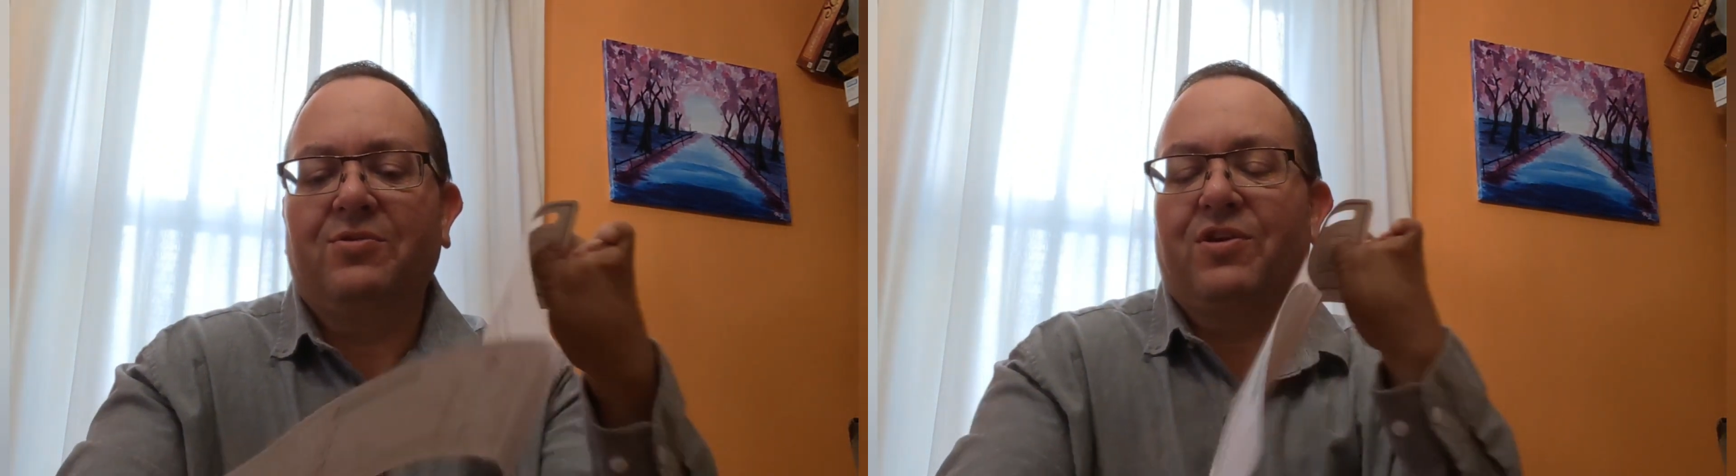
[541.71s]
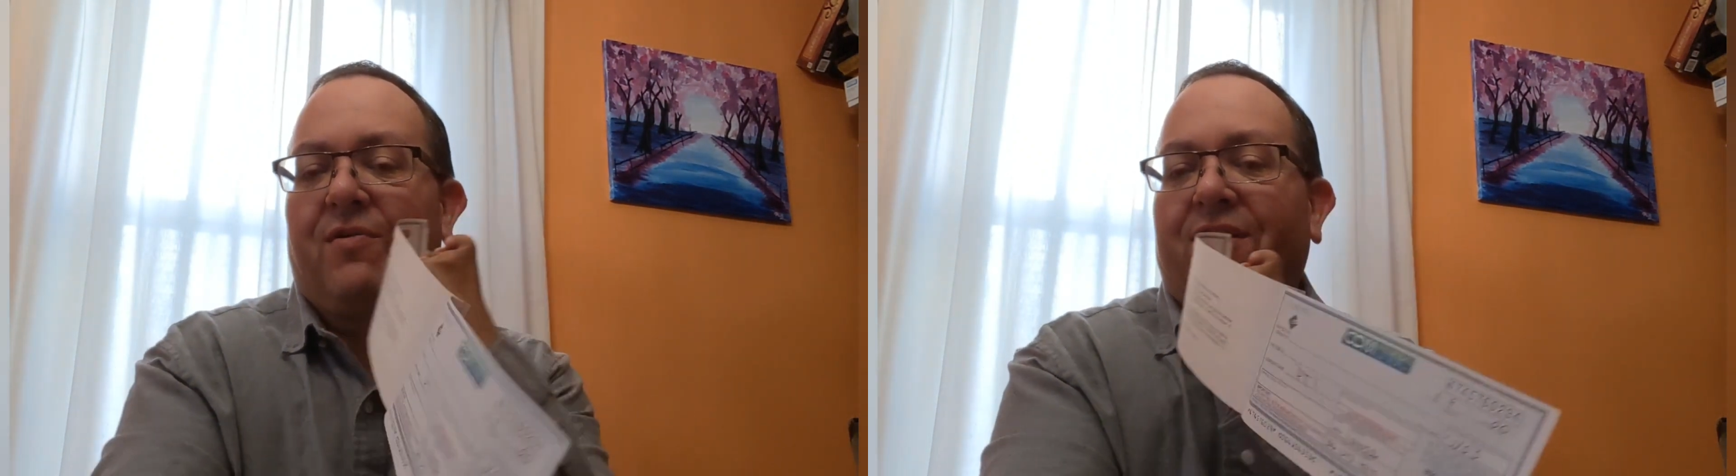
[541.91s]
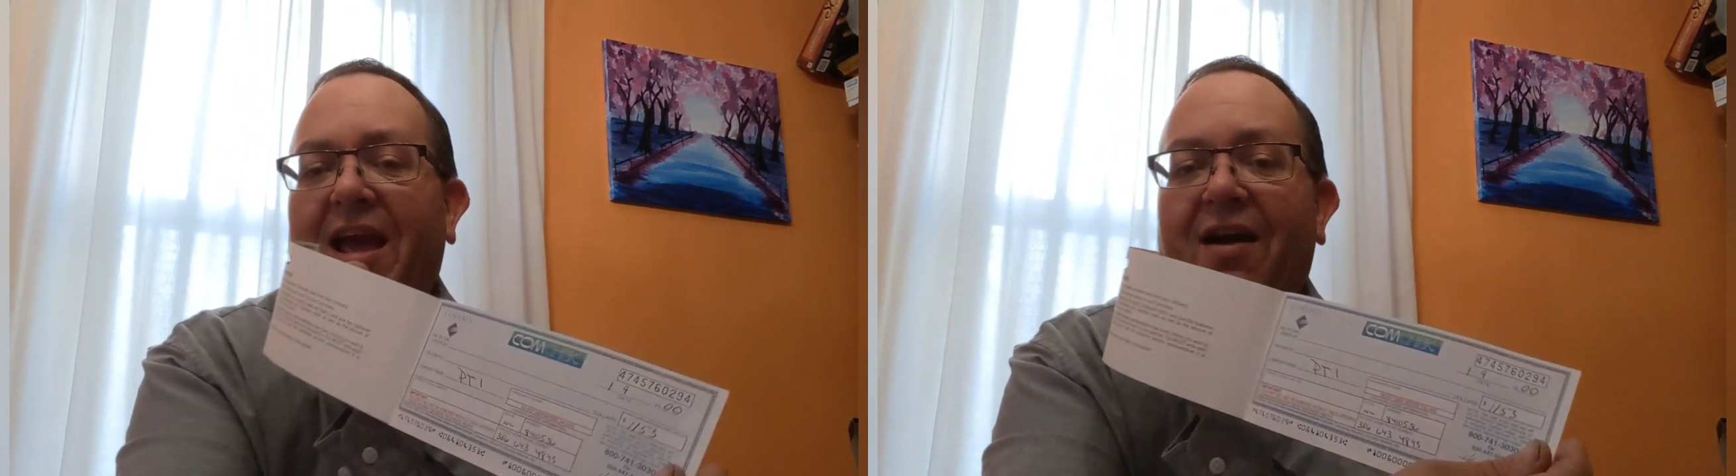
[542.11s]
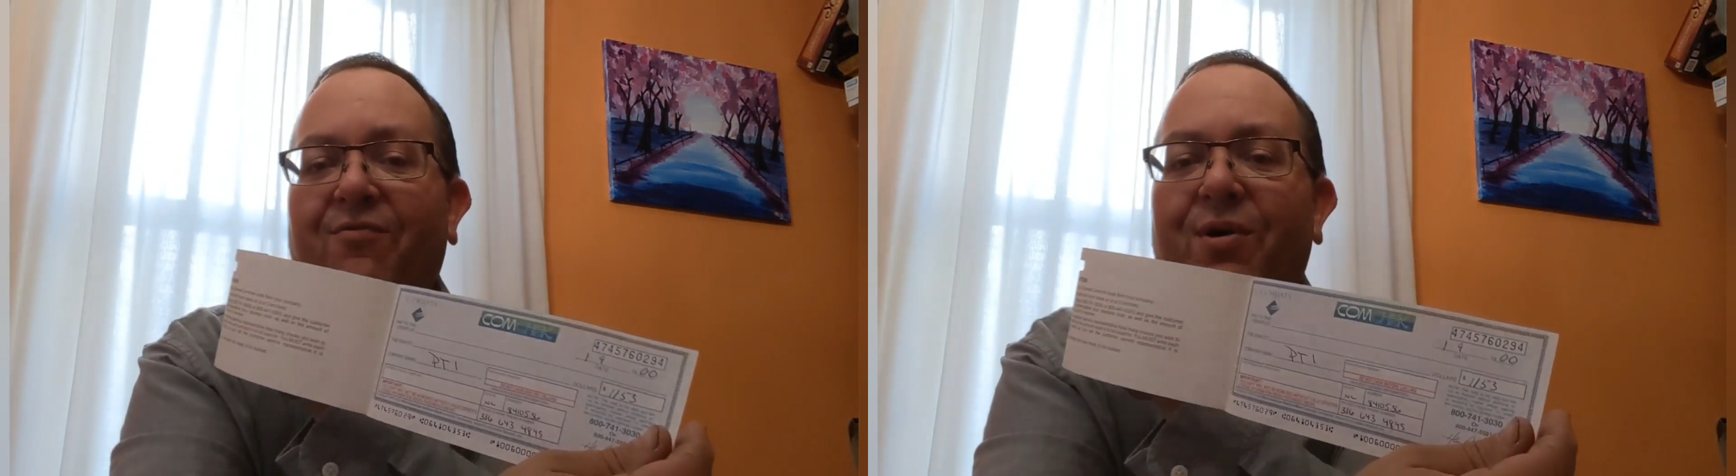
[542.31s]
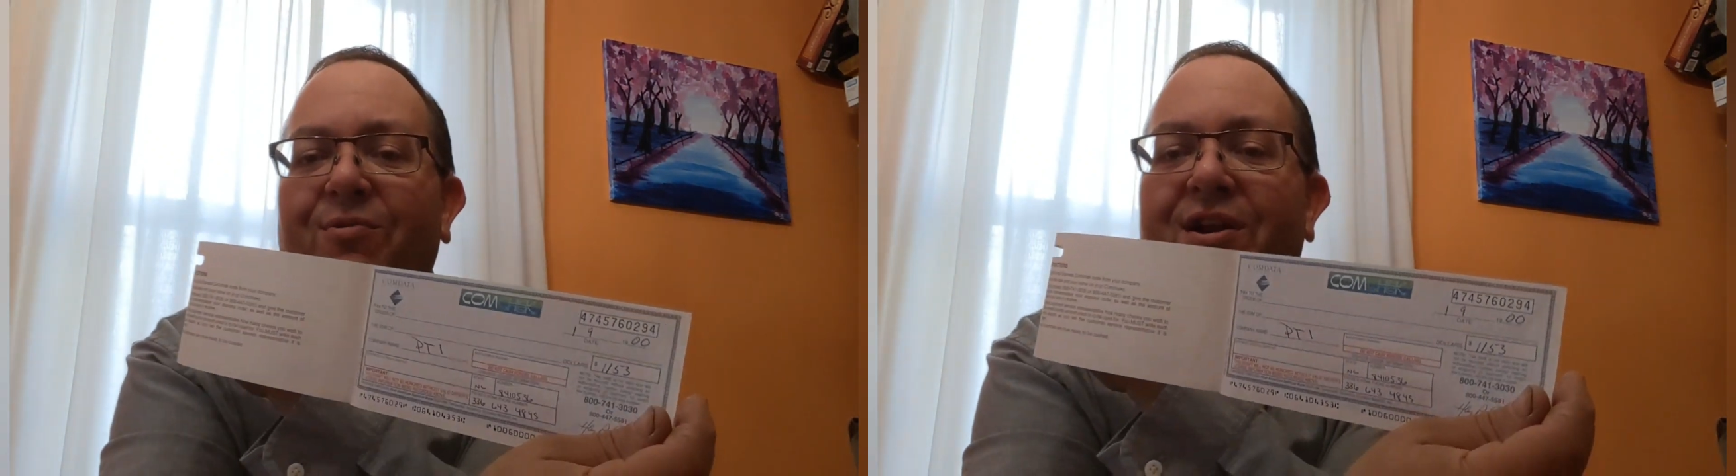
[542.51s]
one's already
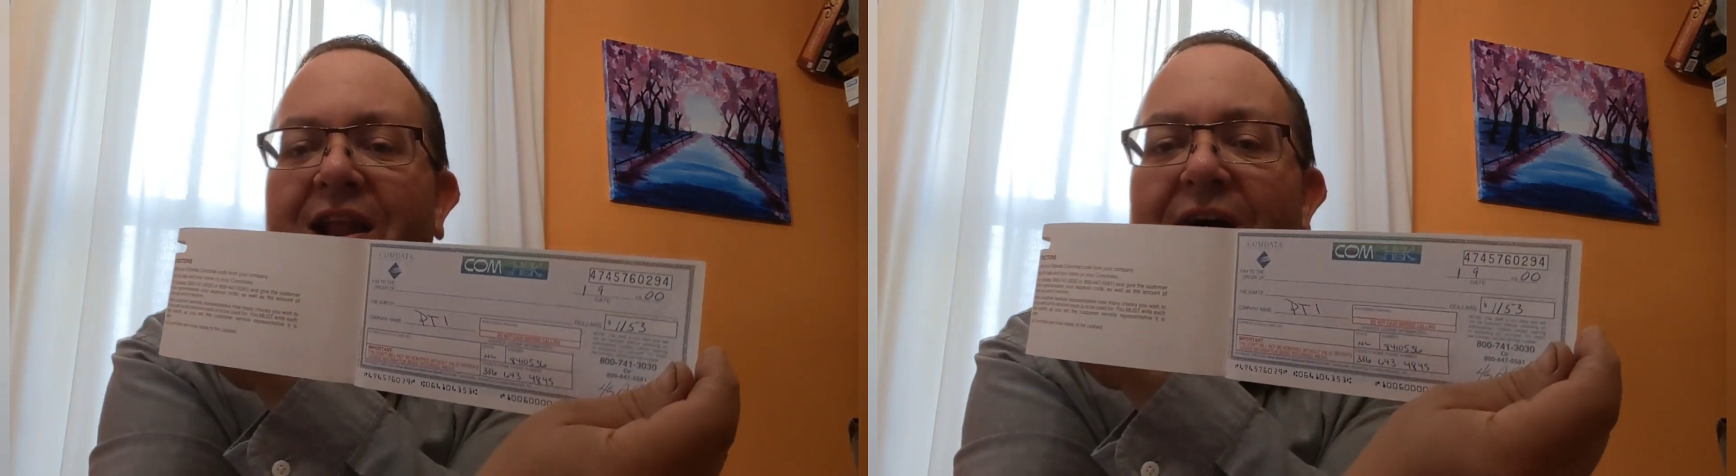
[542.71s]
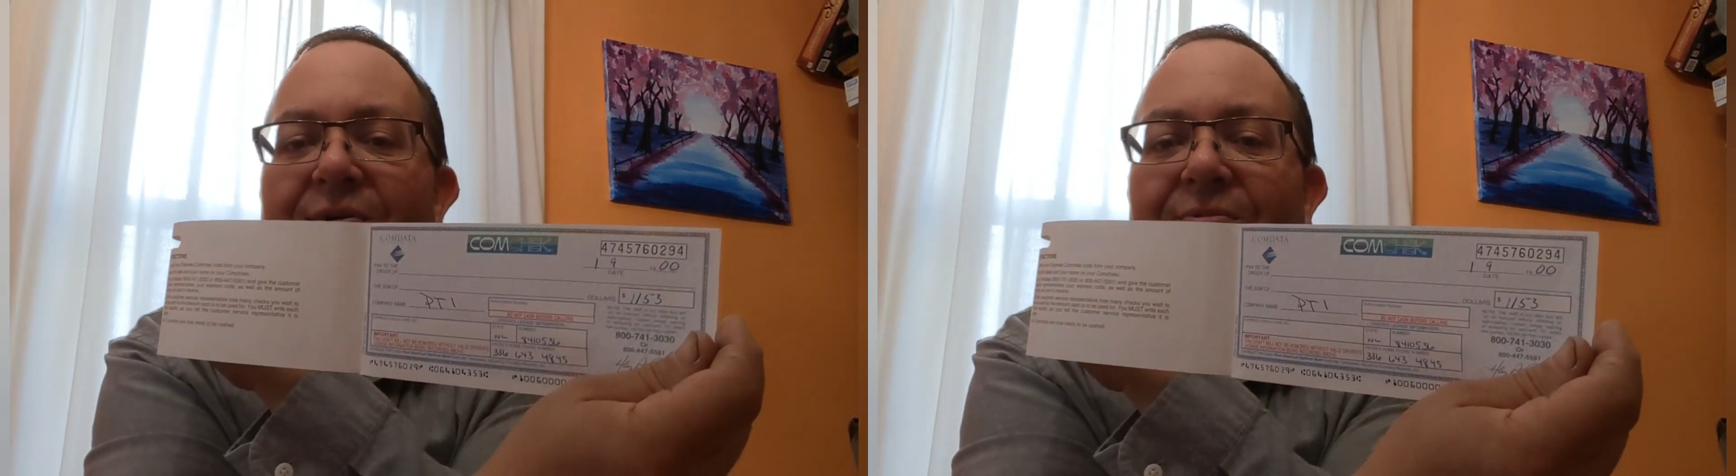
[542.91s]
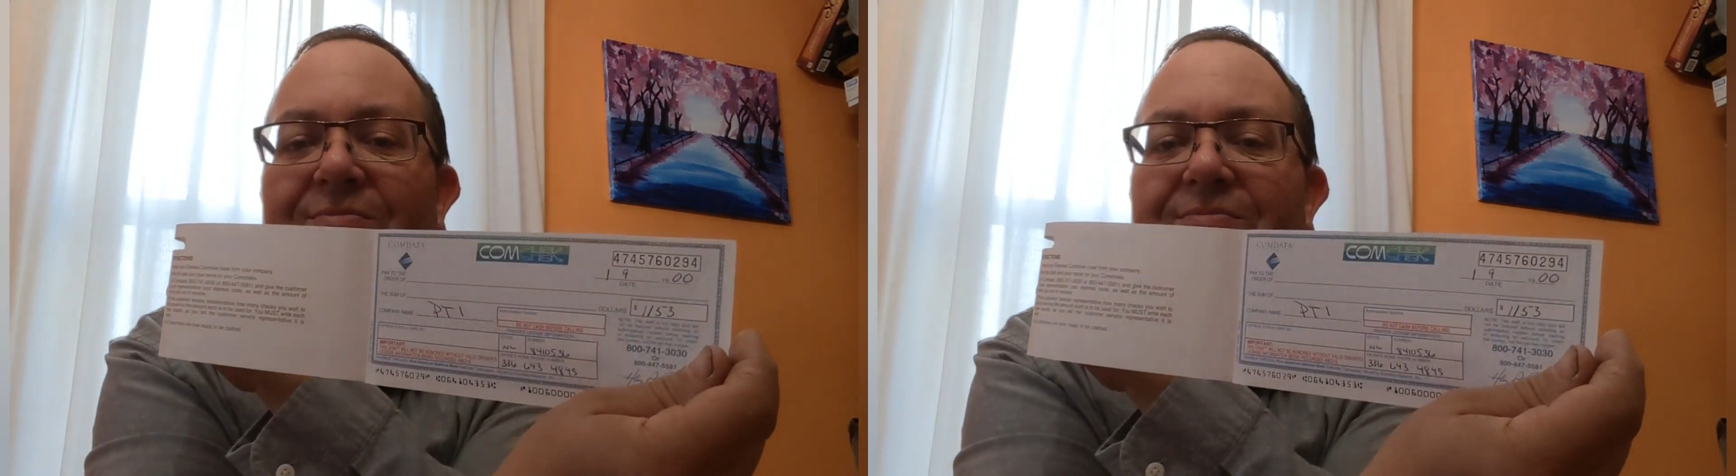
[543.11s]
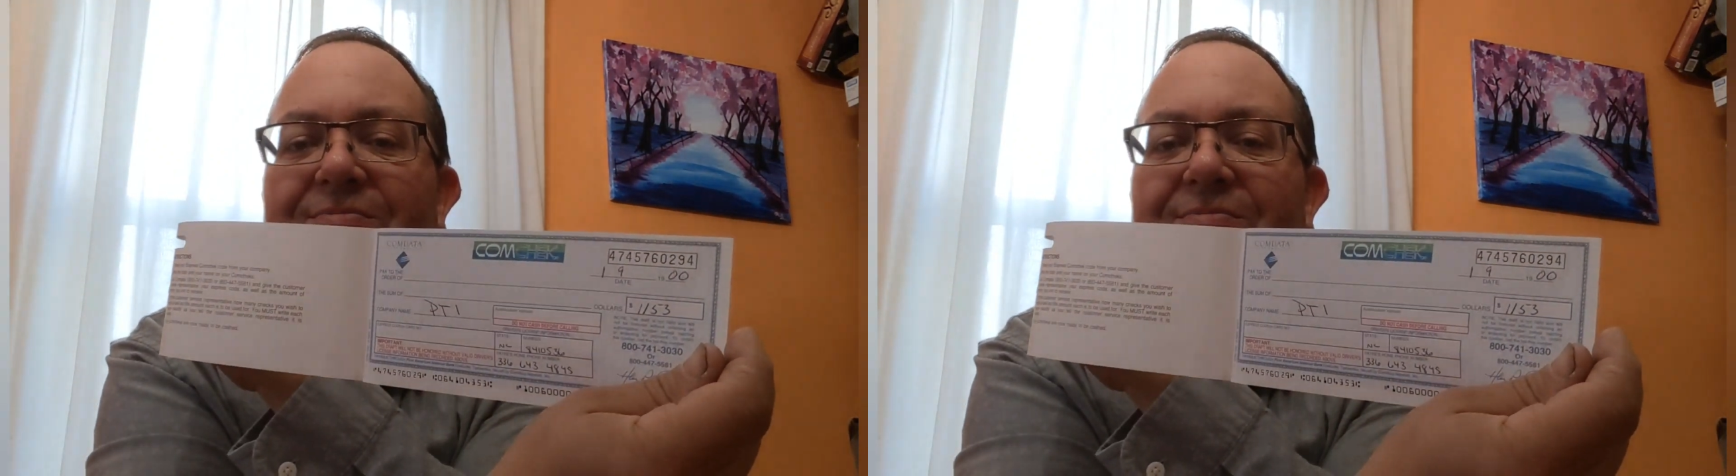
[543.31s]
halfway written out.